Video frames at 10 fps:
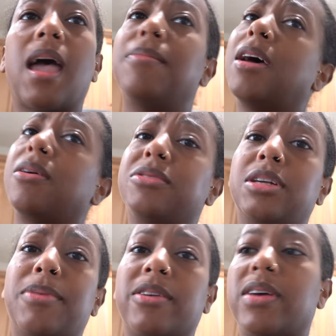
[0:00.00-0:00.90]
I'm not going to the
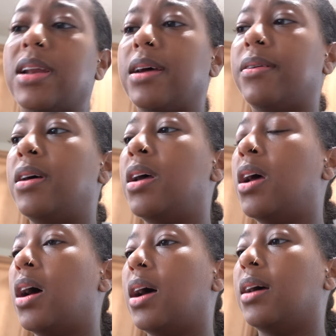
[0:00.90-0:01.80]
park right now.
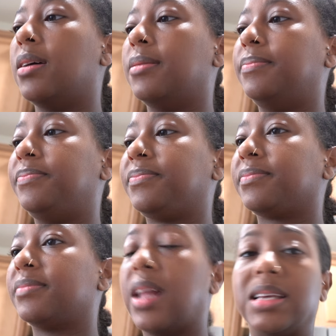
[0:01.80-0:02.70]

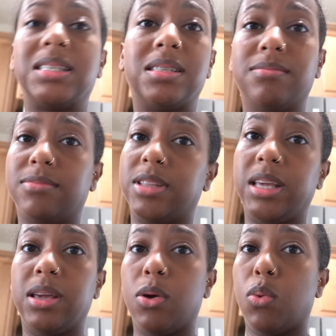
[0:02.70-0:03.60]
It's
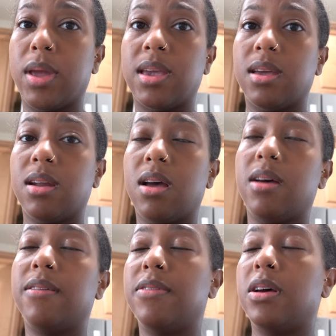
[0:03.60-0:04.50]
the weekend
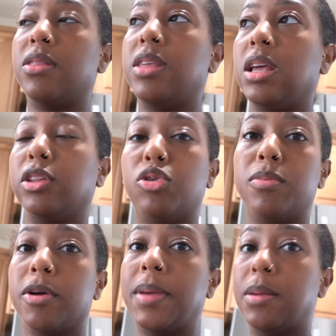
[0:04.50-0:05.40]
of the Little
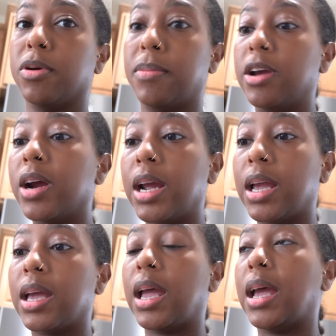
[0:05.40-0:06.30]
Mermaid
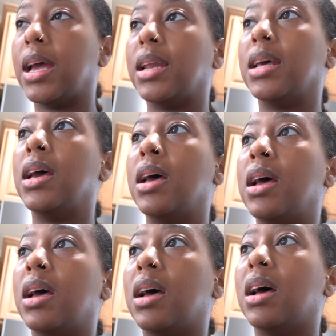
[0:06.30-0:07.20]
premiering, and
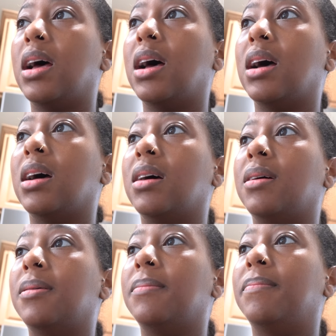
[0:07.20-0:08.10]

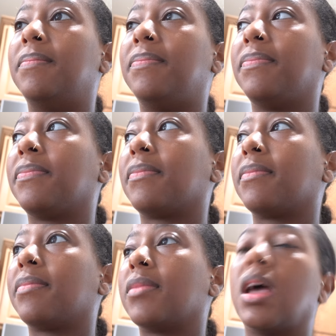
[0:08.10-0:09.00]

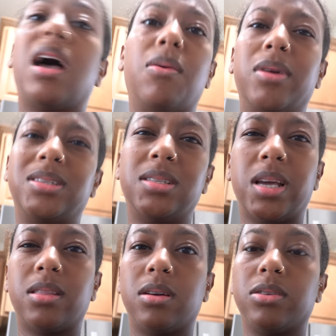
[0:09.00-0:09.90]
I wanted to
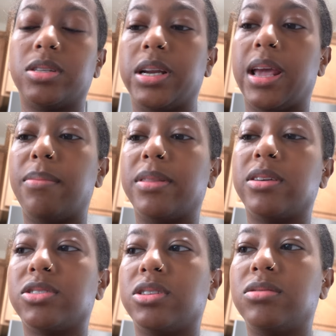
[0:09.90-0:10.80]
take the girls today, but
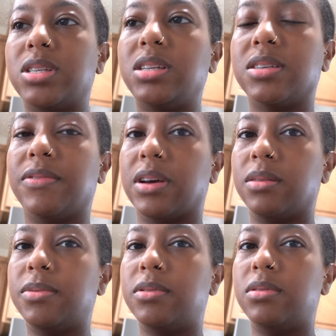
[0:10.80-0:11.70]
there's no seats
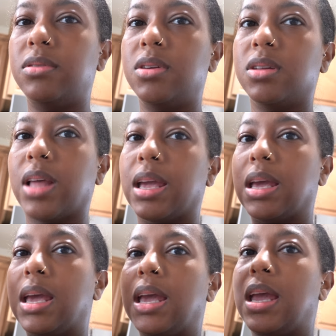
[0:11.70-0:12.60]
available, like,
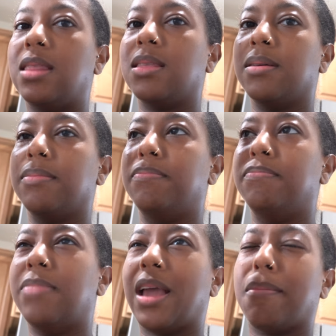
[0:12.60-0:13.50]
in the,
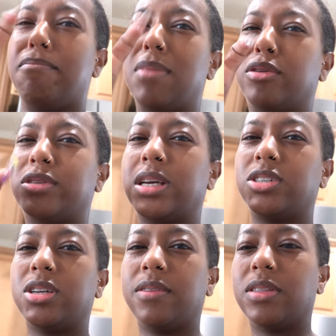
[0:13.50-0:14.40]
like, middle
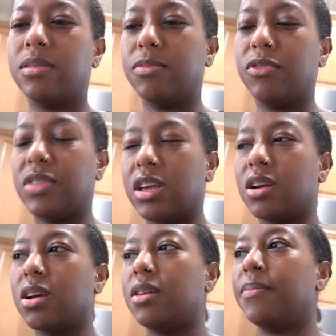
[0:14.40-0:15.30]
section of the movie
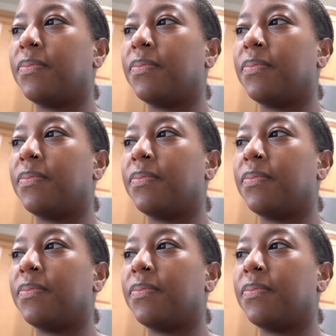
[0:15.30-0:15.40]
theater